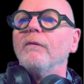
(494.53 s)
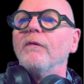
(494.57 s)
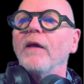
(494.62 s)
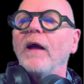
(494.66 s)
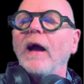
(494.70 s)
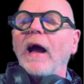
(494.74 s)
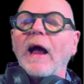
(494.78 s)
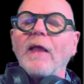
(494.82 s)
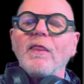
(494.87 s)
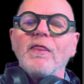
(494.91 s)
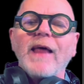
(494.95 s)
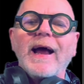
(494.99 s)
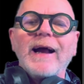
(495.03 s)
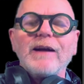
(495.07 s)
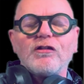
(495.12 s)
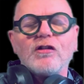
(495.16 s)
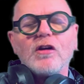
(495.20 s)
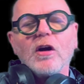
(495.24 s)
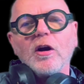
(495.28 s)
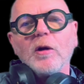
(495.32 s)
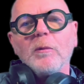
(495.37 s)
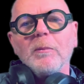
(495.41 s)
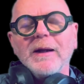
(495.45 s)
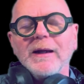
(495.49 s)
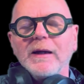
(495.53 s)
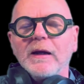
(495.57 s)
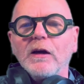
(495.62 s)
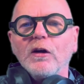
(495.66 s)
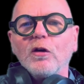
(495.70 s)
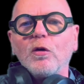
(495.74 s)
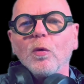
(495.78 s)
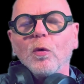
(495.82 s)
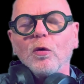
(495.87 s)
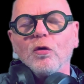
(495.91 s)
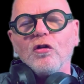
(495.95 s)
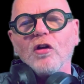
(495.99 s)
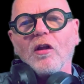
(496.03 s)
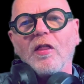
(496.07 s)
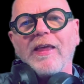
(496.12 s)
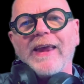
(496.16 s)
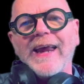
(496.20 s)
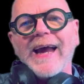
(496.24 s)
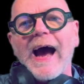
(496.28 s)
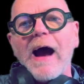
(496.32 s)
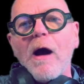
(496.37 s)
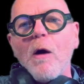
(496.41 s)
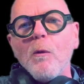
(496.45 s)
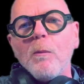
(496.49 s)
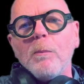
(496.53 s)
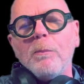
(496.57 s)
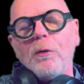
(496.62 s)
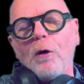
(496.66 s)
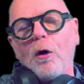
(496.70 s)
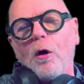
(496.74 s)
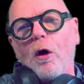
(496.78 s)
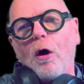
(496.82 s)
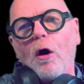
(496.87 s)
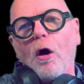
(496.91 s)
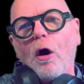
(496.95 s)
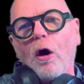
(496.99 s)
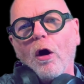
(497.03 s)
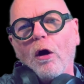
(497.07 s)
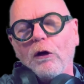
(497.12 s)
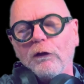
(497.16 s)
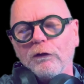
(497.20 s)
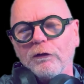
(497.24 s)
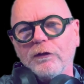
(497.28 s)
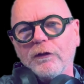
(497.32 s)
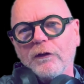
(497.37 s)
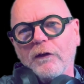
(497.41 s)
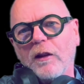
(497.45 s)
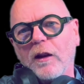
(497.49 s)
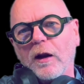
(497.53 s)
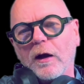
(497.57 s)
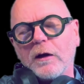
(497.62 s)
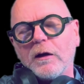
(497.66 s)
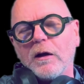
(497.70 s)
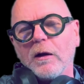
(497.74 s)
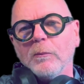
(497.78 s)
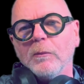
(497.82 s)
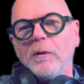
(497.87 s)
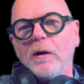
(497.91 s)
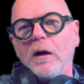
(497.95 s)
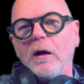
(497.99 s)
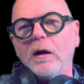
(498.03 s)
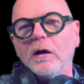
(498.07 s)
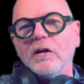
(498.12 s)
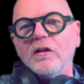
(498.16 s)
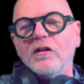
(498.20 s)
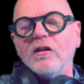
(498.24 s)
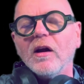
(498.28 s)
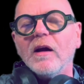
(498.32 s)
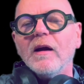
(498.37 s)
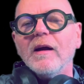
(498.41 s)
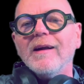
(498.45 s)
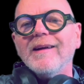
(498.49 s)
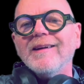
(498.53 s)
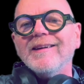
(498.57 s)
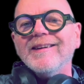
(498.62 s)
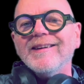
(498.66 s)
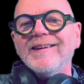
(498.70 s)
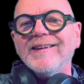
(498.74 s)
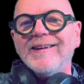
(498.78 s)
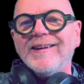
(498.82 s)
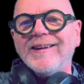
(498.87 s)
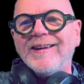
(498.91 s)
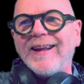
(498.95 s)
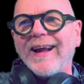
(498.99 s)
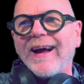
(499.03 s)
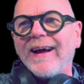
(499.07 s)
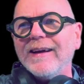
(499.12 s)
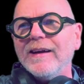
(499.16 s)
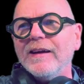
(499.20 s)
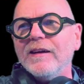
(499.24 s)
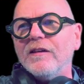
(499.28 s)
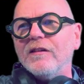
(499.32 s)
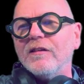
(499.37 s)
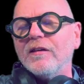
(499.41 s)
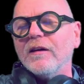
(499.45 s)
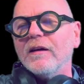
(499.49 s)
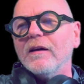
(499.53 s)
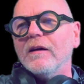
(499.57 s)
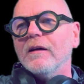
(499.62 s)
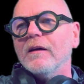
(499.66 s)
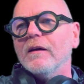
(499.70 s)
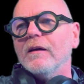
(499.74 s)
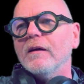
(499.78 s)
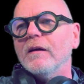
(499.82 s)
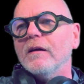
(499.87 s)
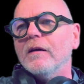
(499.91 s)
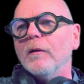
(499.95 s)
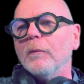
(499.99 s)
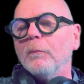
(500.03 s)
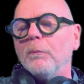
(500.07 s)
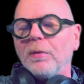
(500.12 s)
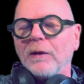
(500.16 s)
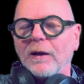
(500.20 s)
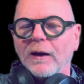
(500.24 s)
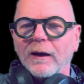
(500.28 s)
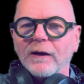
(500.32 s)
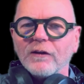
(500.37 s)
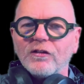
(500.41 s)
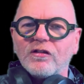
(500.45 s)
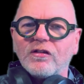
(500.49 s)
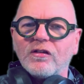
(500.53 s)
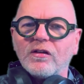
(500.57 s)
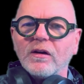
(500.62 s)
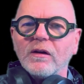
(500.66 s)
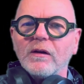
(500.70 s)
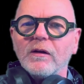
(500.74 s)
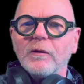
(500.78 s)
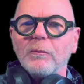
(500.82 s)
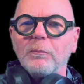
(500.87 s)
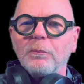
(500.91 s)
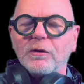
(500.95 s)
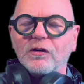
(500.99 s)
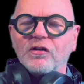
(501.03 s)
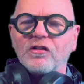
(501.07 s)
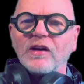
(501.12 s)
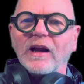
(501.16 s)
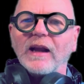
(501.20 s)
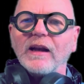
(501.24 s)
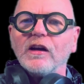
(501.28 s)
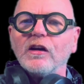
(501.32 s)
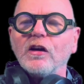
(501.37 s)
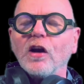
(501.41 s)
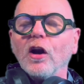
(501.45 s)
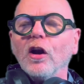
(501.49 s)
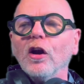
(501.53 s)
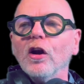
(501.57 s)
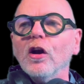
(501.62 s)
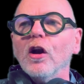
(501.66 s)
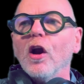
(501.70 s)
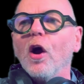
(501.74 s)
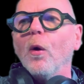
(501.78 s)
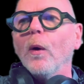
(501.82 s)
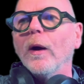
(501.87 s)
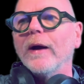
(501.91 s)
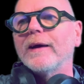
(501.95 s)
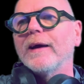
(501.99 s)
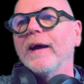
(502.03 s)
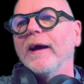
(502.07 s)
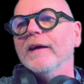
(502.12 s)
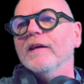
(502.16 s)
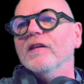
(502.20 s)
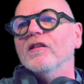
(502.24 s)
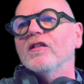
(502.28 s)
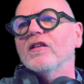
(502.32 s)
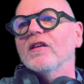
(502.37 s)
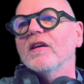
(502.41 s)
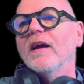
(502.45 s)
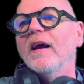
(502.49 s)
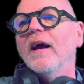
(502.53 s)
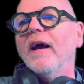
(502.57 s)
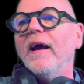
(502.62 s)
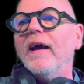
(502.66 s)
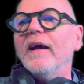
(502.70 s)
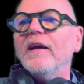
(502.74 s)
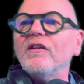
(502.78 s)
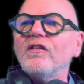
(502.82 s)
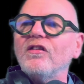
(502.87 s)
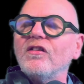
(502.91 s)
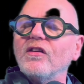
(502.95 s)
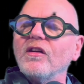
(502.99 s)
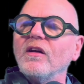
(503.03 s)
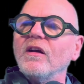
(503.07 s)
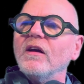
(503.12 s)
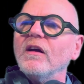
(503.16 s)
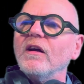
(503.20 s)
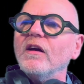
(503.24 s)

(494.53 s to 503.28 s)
and that's going to be equal to the output of the command date plus % lowercase s.